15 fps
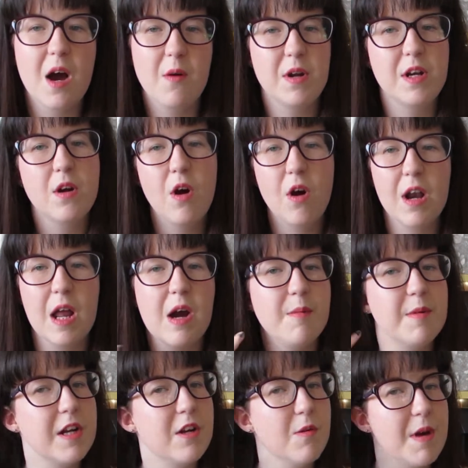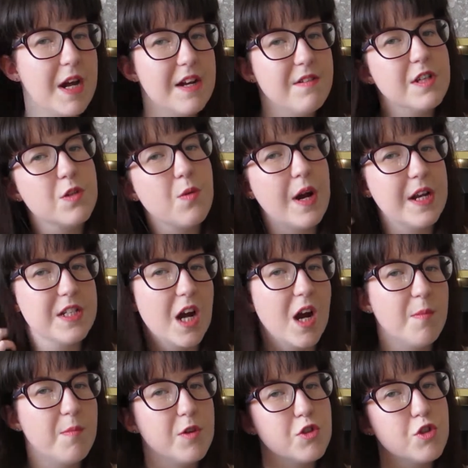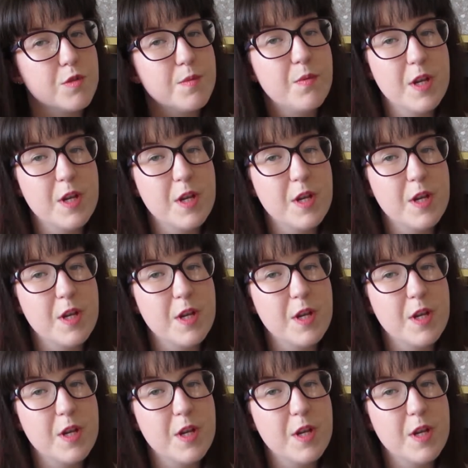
I went all out. I mean, I know my hair is quite dark, but trust me,